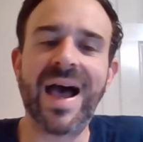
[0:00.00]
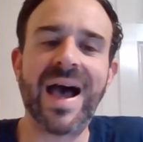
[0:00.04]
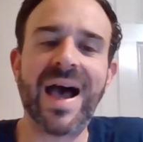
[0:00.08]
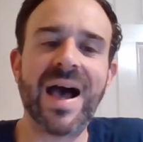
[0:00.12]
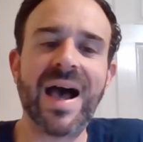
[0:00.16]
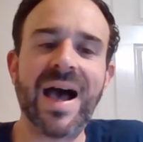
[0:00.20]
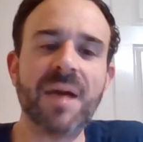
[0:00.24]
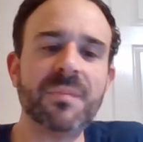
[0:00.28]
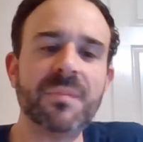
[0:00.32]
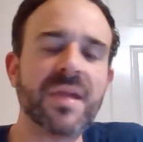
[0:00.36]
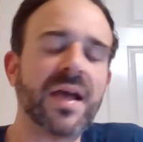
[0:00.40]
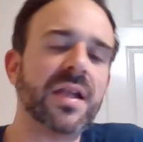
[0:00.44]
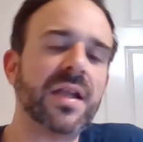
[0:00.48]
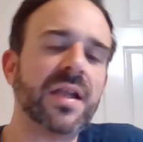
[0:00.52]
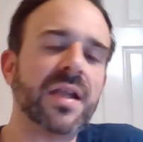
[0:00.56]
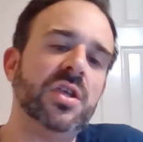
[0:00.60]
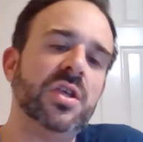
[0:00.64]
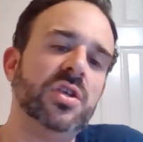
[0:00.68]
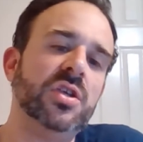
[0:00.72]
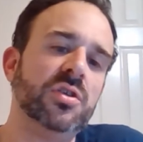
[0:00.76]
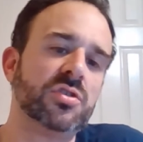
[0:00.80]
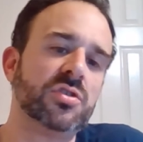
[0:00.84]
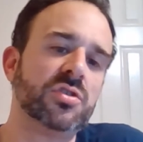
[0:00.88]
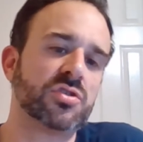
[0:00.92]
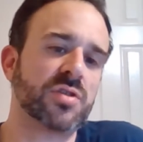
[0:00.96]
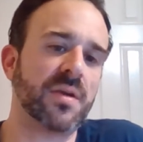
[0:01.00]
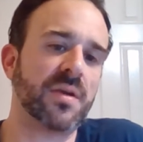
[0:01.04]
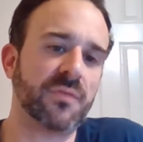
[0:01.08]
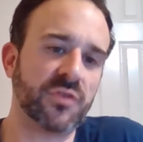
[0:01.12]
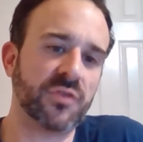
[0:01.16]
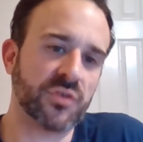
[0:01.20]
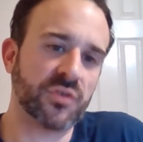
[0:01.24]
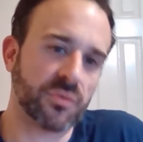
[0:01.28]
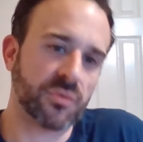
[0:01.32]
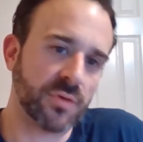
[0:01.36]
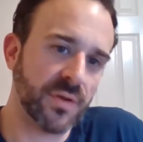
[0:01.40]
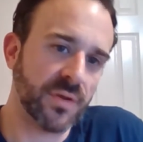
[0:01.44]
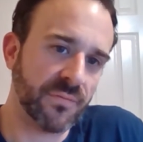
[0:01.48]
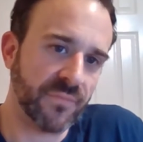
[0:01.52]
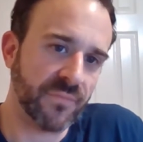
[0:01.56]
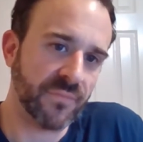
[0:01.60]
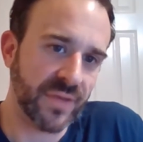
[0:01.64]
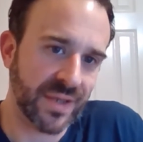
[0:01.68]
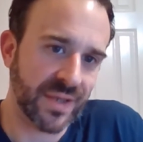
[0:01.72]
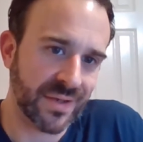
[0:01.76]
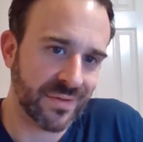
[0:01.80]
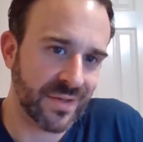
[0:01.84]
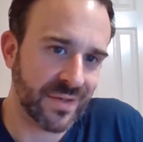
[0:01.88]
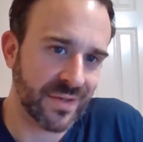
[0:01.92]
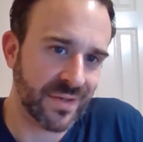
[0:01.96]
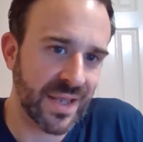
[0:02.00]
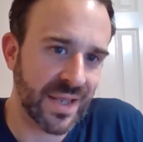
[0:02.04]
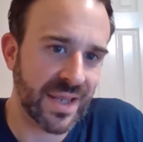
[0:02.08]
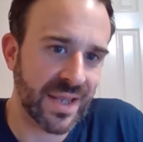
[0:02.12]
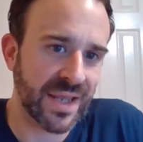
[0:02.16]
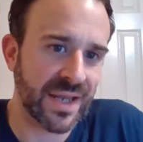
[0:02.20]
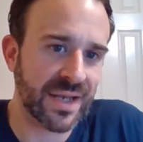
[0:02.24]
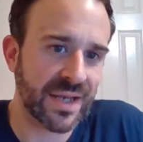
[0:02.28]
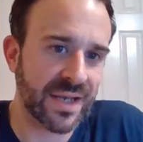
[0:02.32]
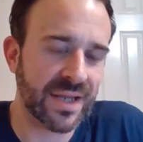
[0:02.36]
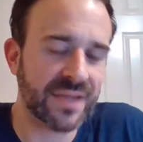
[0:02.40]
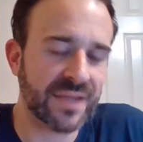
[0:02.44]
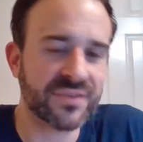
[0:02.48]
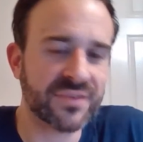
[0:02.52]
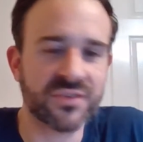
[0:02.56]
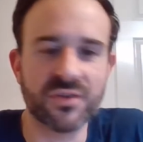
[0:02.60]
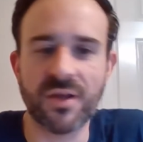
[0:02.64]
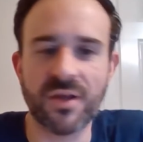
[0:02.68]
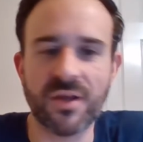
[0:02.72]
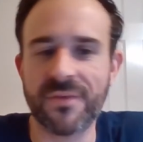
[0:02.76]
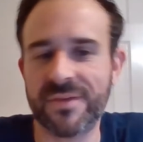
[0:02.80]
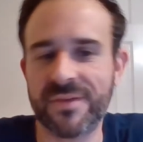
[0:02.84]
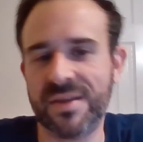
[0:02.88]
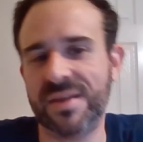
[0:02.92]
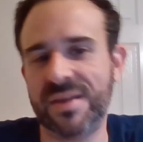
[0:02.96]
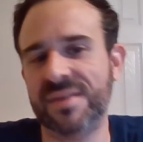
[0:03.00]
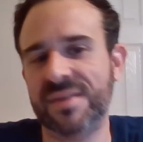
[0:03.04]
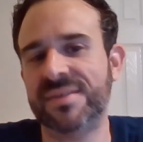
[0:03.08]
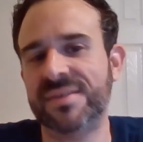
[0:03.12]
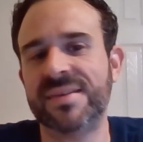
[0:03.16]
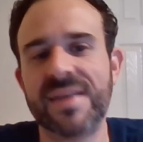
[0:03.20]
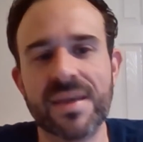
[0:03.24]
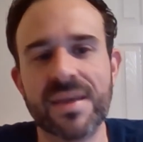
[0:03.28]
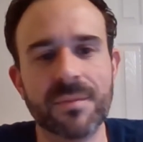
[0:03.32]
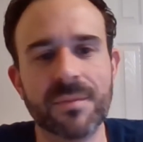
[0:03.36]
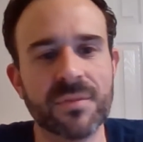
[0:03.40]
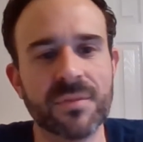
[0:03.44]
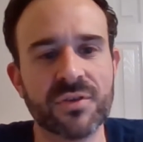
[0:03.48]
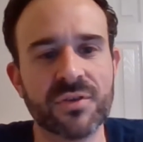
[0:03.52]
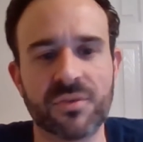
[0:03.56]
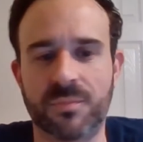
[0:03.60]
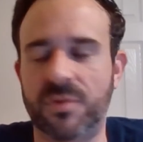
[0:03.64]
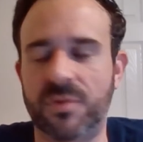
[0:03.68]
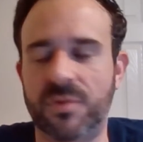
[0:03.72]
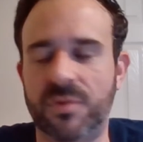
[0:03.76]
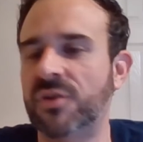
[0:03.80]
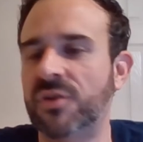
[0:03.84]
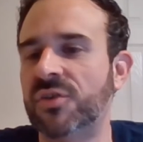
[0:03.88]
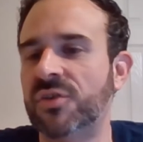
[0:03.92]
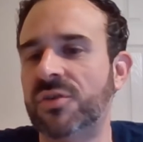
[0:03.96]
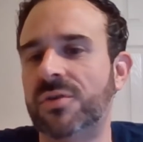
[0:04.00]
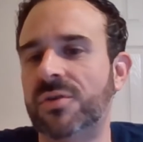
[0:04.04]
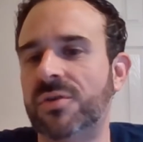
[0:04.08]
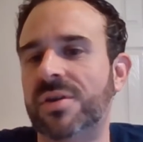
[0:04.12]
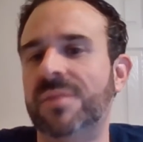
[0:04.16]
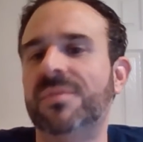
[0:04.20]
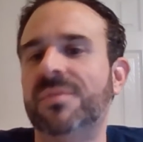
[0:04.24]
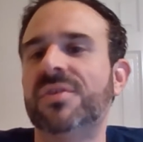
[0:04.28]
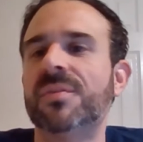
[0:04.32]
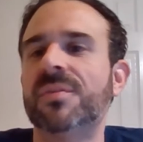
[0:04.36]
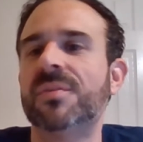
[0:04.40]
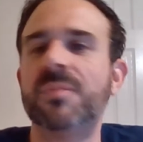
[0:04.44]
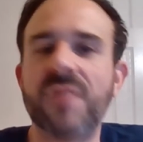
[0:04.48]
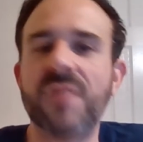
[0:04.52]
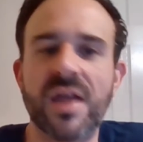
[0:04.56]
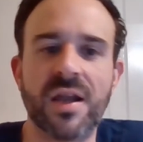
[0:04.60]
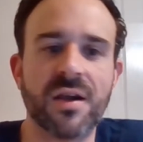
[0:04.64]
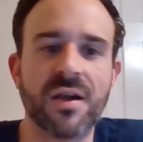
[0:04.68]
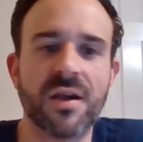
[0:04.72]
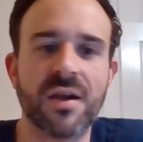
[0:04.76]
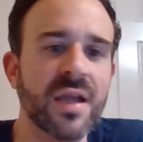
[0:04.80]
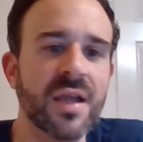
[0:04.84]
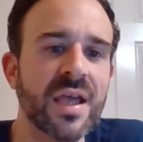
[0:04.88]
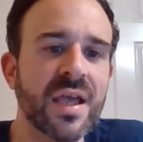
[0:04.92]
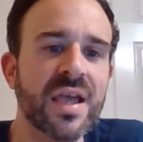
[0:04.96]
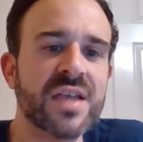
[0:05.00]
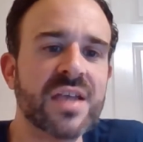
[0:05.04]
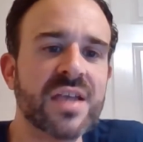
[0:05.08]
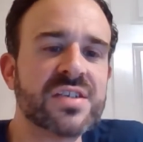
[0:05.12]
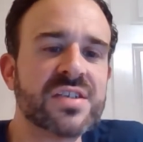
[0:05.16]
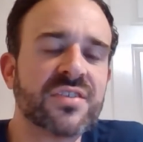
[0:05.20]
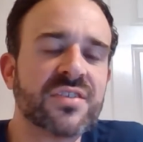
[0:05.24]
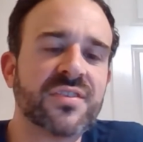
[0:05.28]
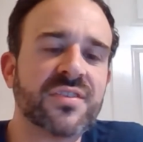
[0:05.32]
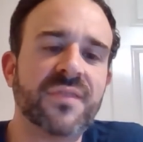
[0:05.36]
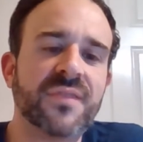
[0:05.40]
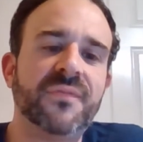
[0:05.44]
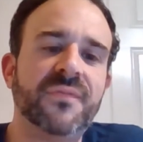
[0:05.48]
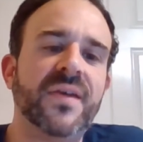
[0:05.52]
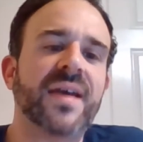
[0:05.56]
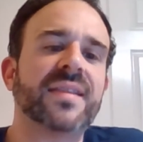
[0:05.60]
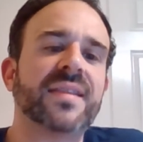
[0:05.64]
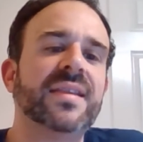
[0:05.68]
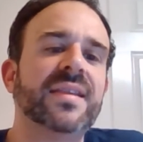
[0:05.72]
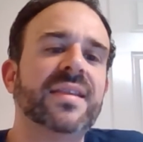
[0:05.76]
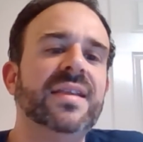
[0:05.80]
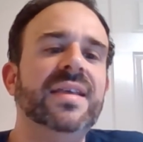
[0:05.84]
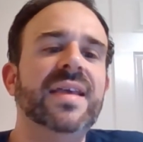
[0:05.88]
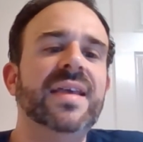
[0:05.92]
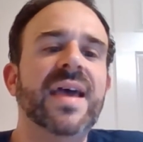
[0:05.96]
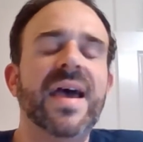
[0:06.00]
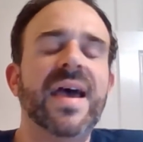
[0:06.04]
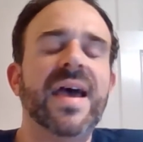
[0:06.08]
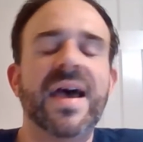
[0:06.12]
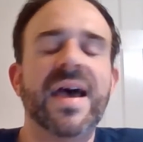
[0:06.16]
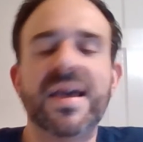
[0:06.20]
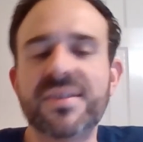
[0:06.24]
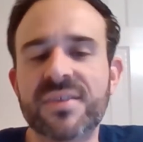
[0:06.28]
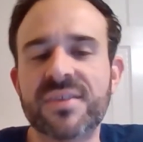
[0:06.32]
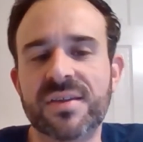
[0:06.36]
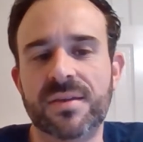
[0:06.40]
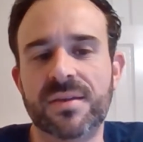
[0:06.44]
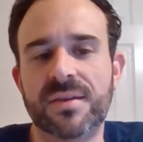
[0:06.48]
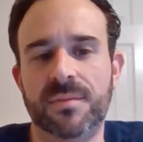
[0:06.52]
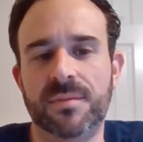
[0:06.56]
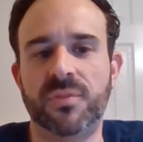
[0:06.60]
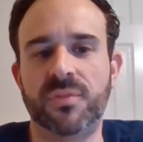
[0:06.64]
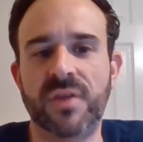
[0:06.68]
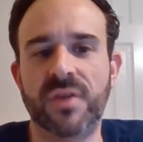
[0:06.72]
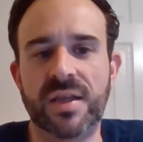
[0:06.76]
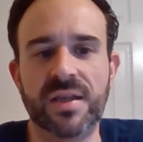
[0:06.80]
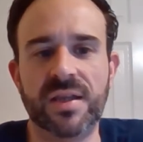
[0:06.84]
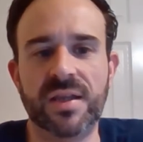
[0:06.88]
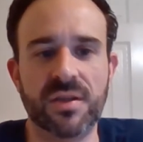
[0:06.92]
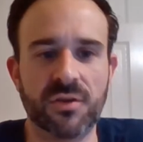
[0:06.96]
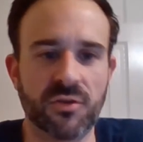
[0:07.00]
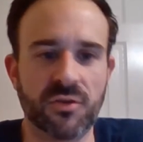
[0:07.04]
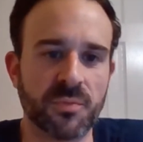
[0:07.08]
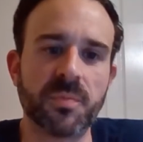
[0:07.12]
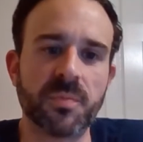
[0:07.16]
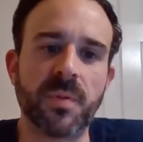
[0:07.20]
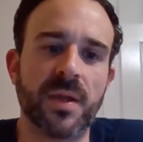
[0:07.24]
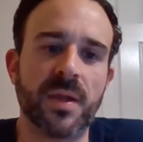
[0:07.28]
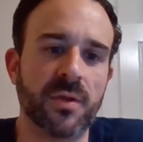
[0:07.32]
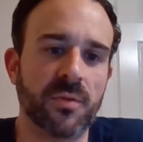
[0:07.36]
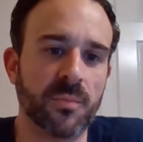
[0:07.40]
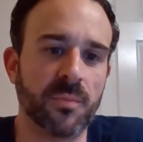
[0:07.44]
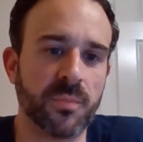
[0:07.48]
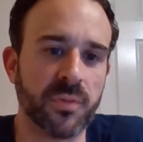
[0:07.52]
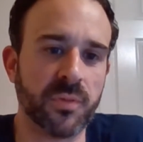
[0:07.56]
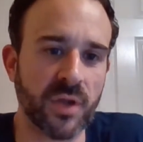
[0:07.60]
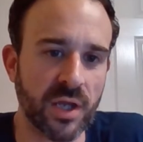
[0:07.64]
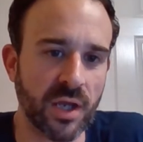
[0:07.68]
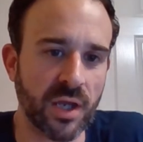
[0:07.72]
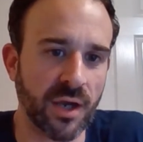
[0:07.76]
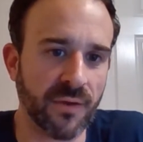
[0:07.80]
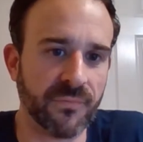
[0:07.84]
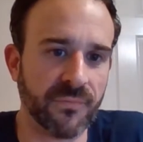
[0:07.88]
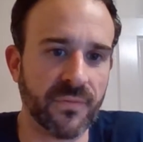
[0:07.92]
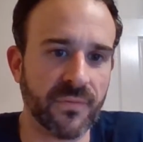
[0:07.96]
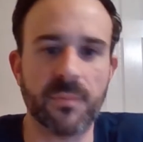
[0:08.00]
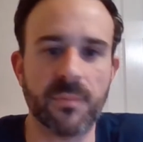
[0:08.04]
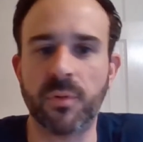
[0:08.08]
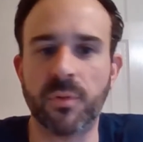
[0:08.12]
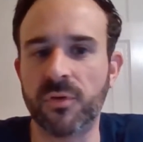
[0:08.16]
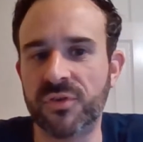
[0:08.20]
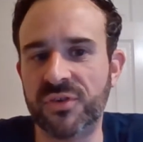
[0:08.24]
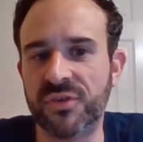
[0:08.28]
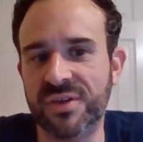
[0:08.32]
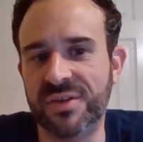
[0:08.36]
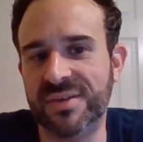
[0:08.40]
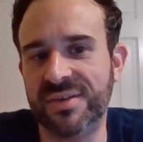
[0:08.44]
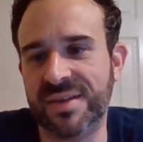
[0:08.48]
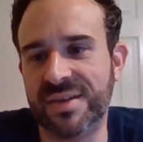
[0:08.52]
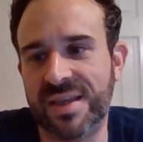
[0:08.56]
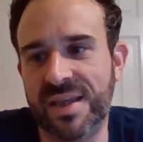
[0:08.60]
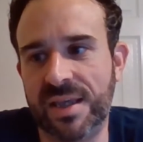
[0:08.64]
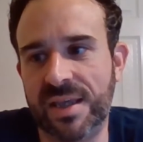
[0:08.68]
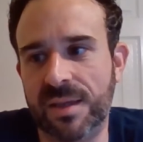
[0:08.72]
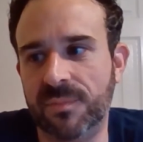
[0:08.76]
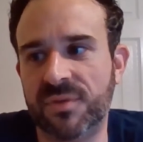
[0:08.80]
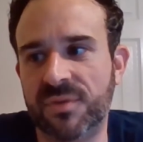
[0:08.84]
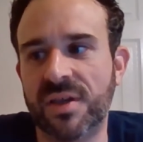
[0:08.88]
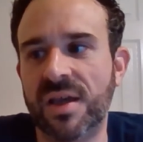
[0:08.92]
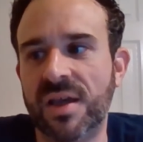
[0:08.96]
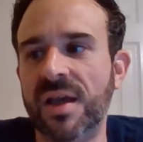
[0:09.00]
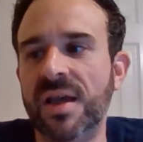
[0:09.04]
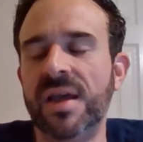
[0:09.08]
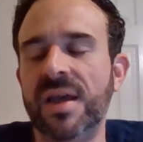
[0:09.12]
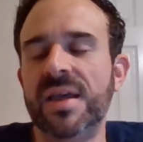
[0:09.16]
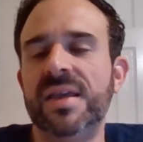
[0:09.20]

I'm not a huge Trevor Story fan, and it's nothing against him as a person or him as a player. It's just the fact that he hasn't played in those playoff and postseason games.